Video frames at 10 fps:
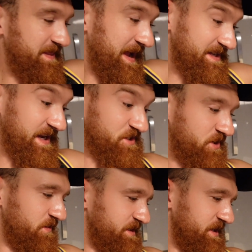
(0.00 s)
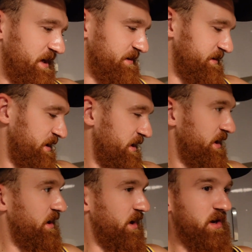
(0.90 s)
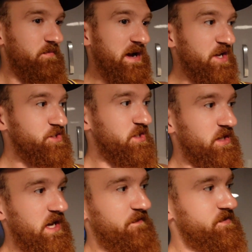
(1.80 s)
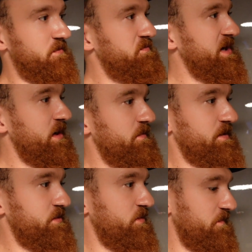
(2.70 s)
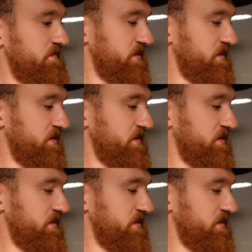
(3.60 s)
That's actually quite sad. I'm actually going to have some peanut butter with it